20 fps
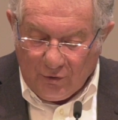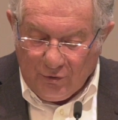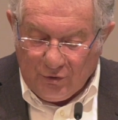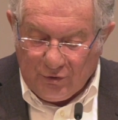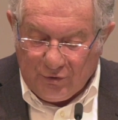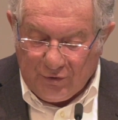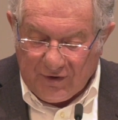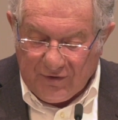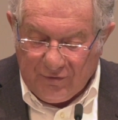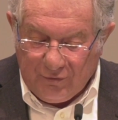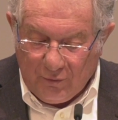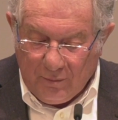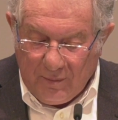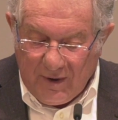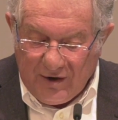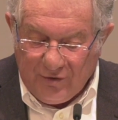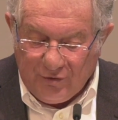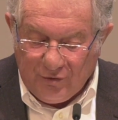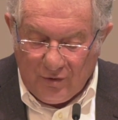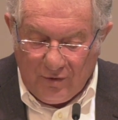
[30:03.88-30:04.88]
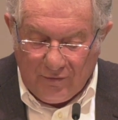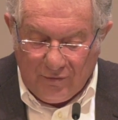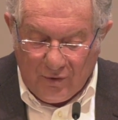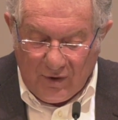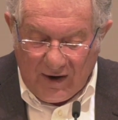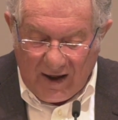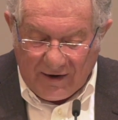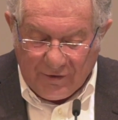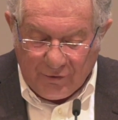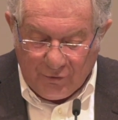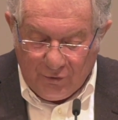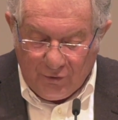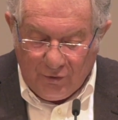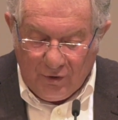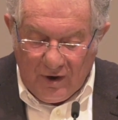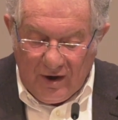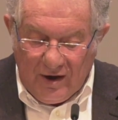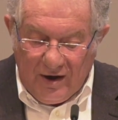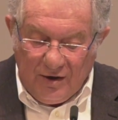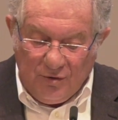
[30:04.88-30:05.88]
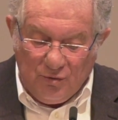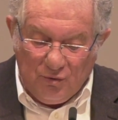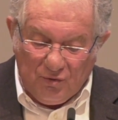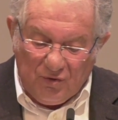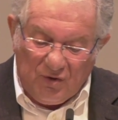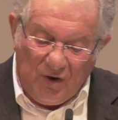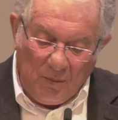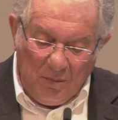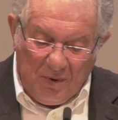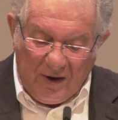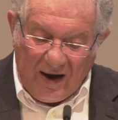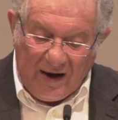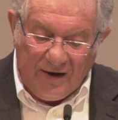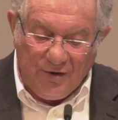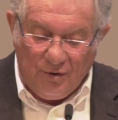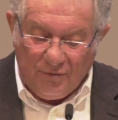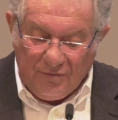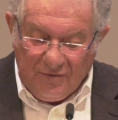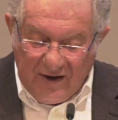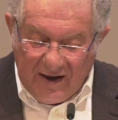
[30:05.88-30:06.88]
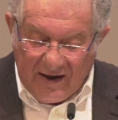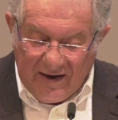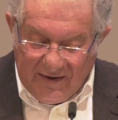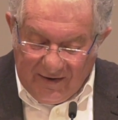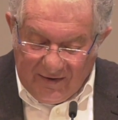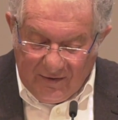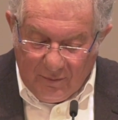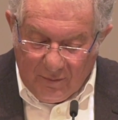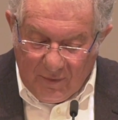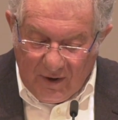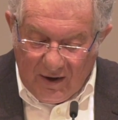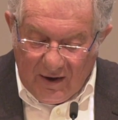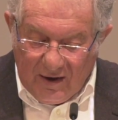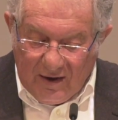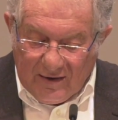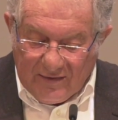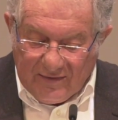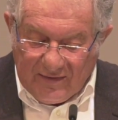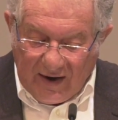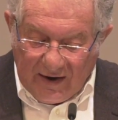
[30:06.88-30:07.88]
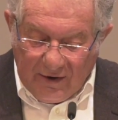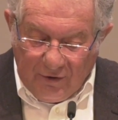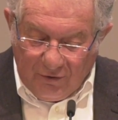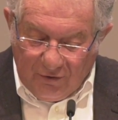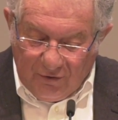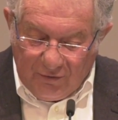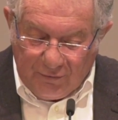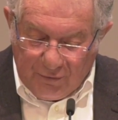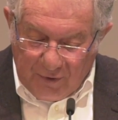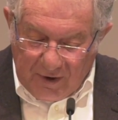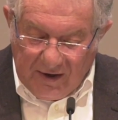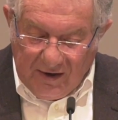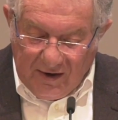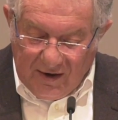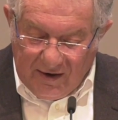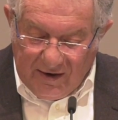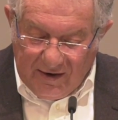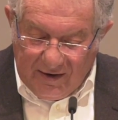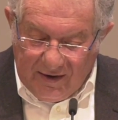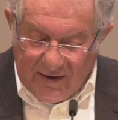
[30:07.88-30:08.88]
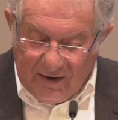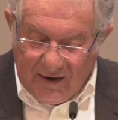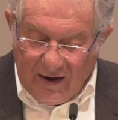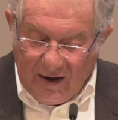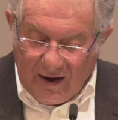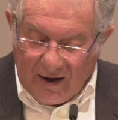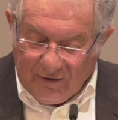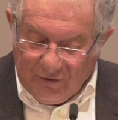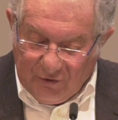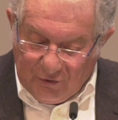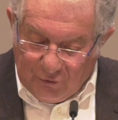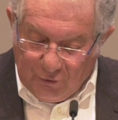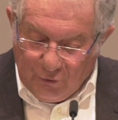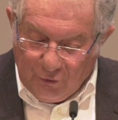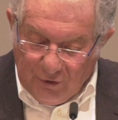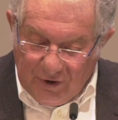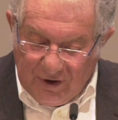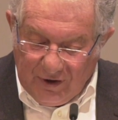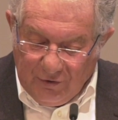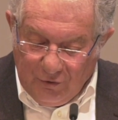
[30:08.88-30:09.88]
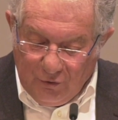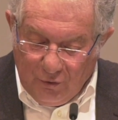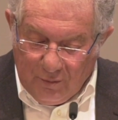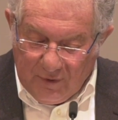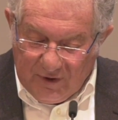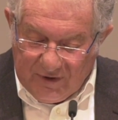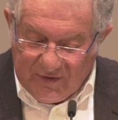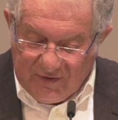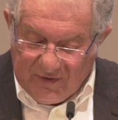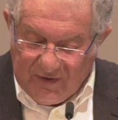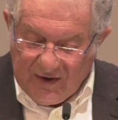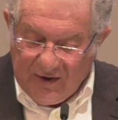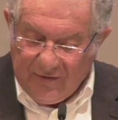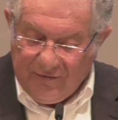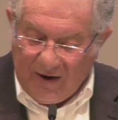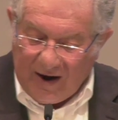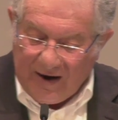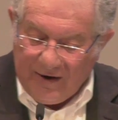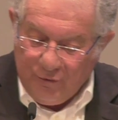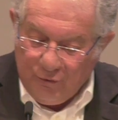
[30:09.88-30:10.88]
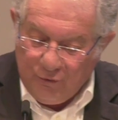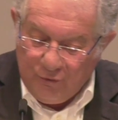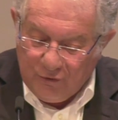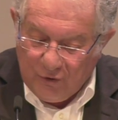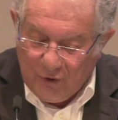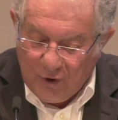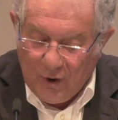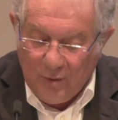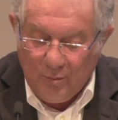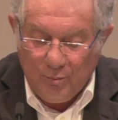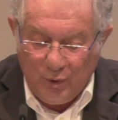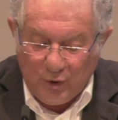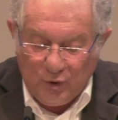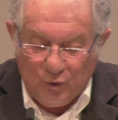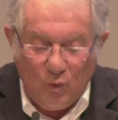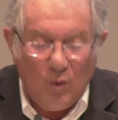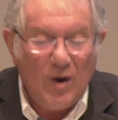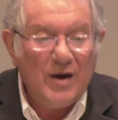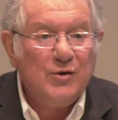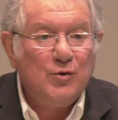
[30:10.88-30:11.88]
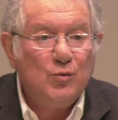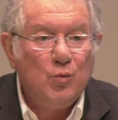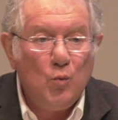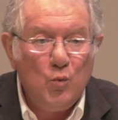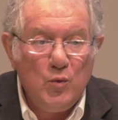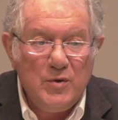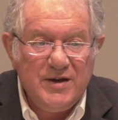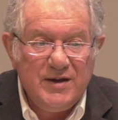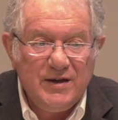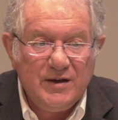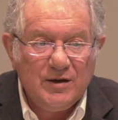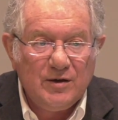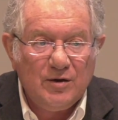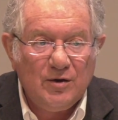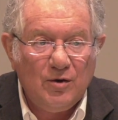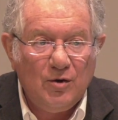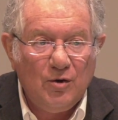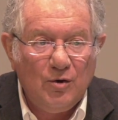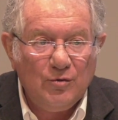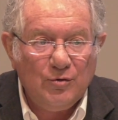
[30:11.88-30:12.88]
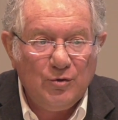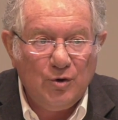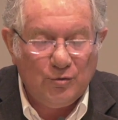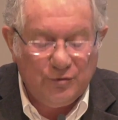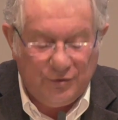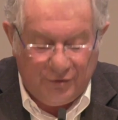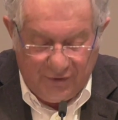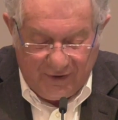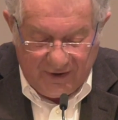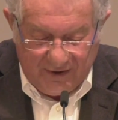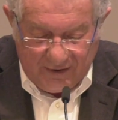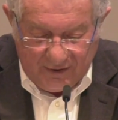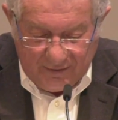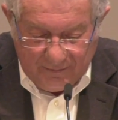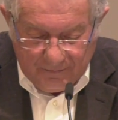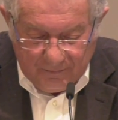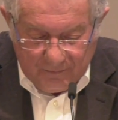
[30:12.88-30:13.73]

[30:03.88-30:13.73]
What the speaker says: on a transformation of the latter into some kind of deism, science-friendly and strong in humanistic values, but quite weak on doctrine.